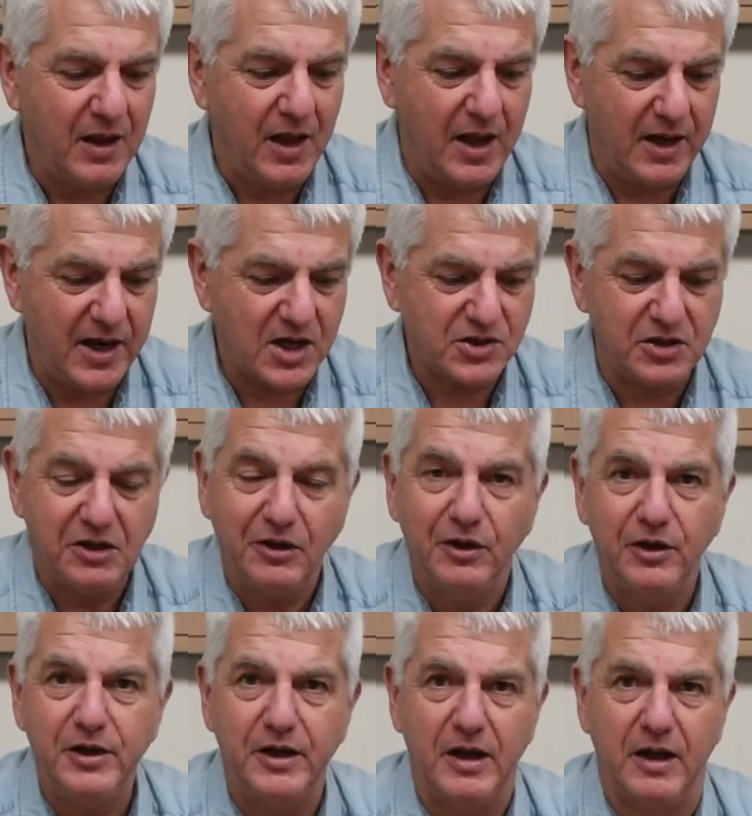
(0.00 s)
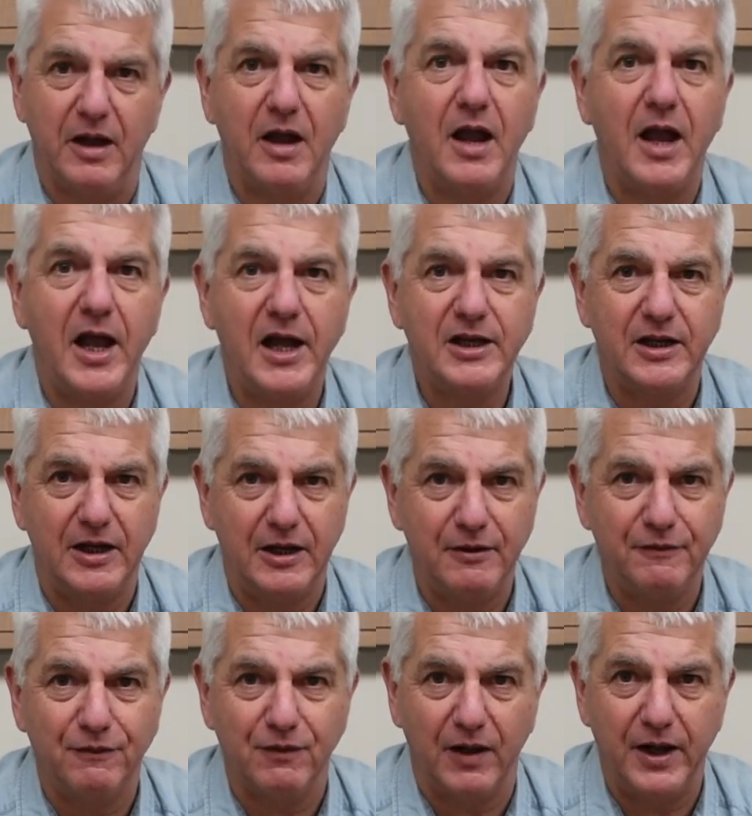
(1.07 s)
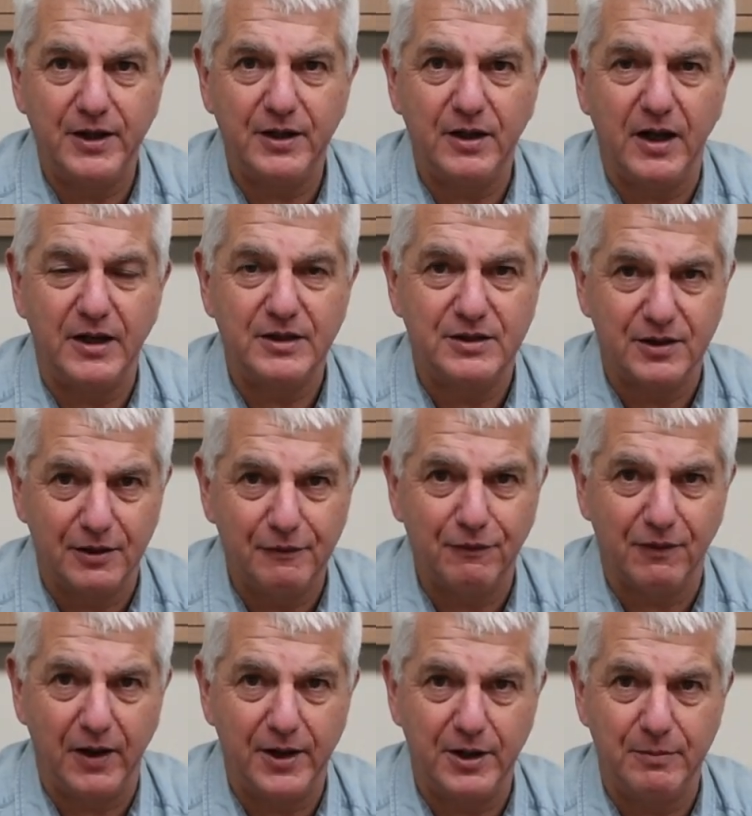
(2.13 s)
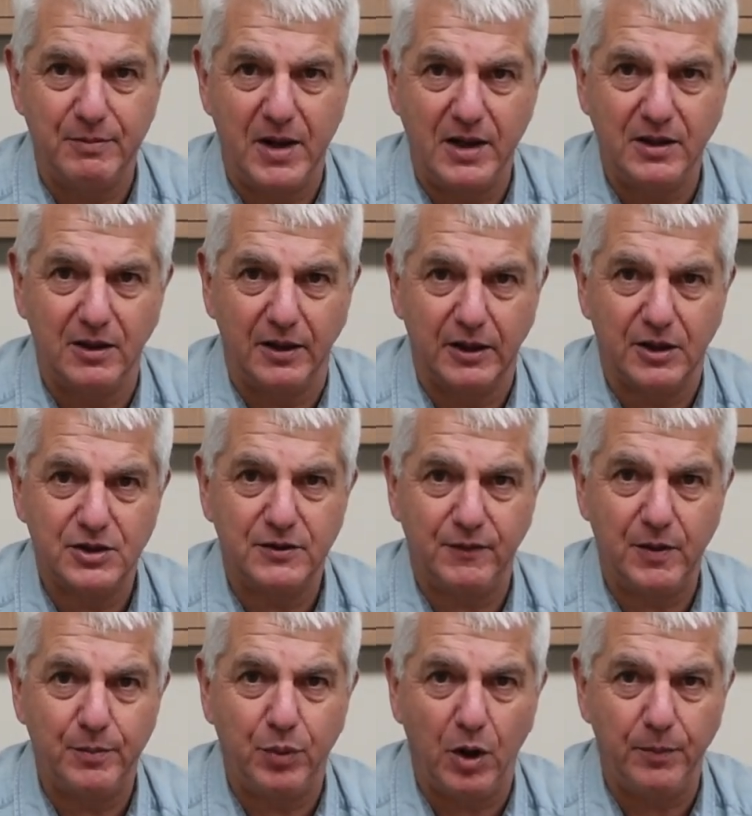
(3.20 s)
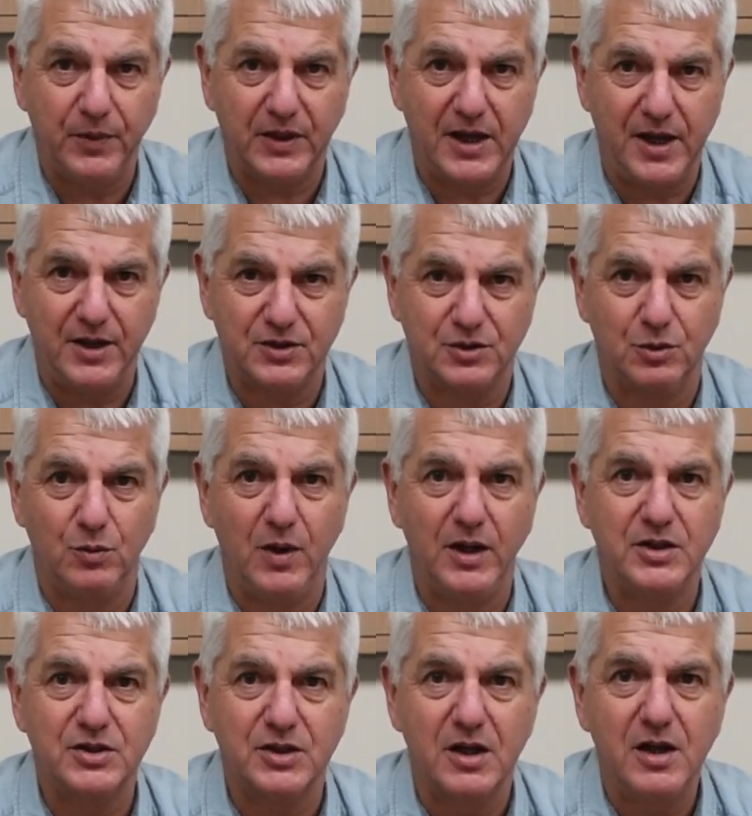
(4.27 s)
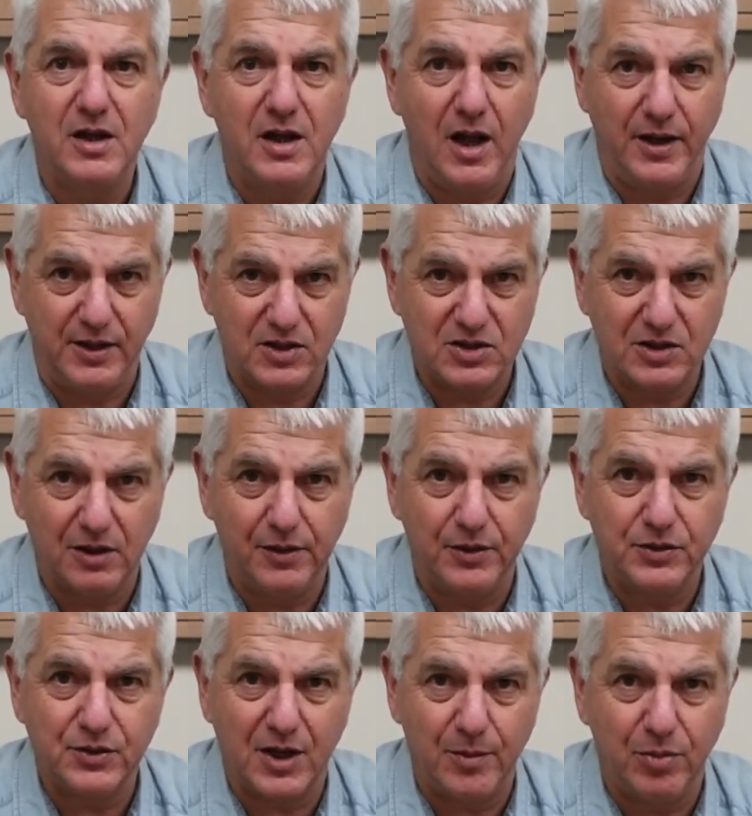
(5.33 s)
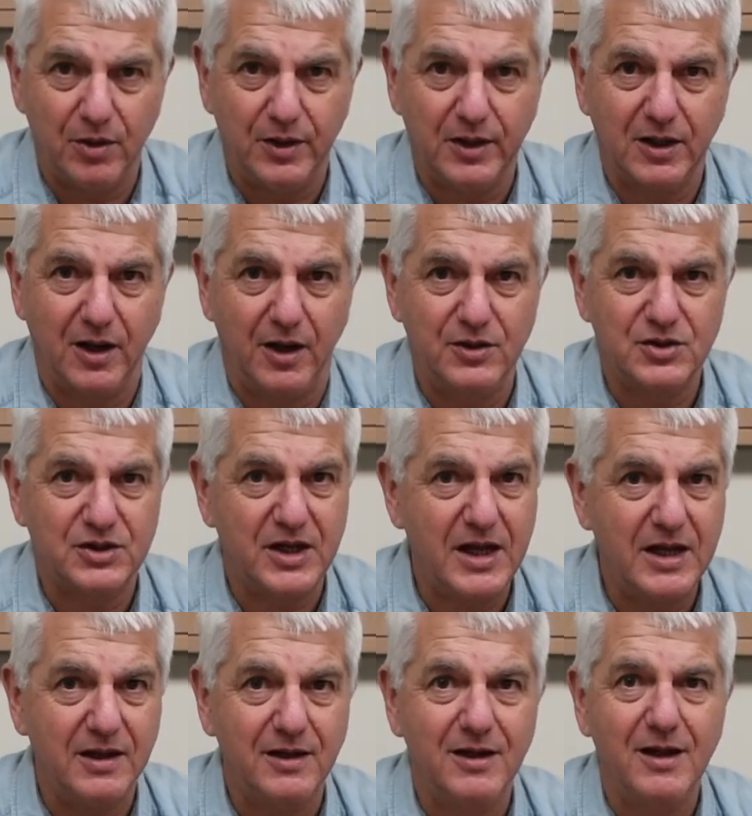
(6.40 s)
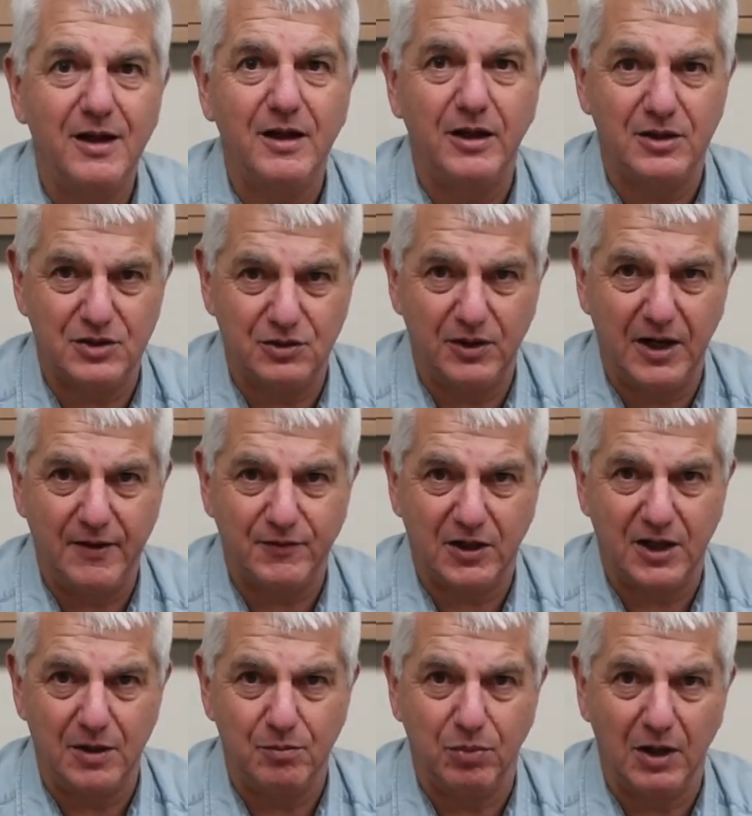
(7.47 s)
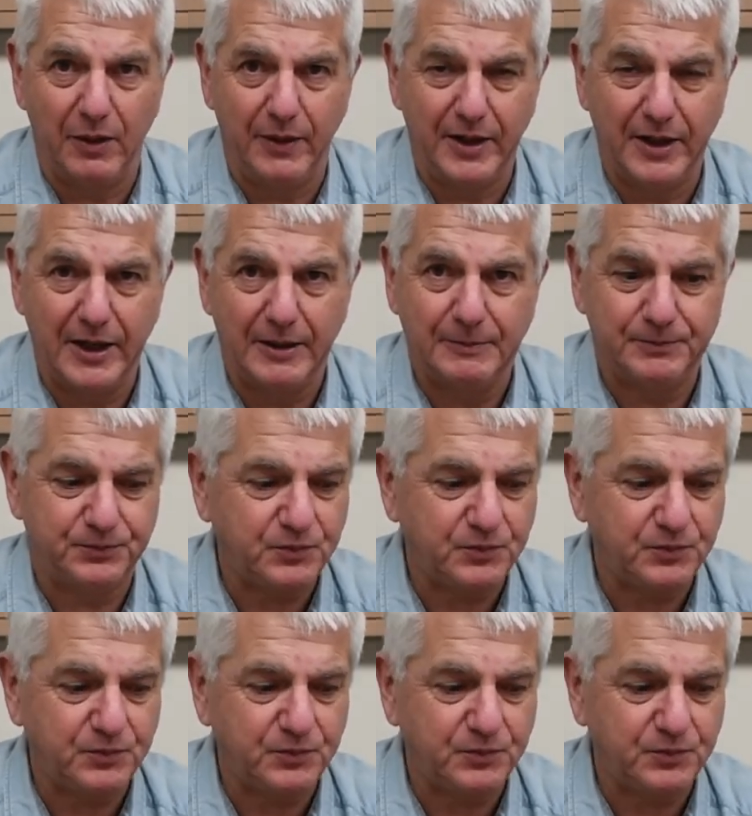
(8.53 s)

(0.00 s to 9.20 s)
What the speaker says: and actually learn how to inflate it and deflate it manually. Because if you pop the canister once and you're still in the trouble and it goes down, you're still going to have to keep blowing it up.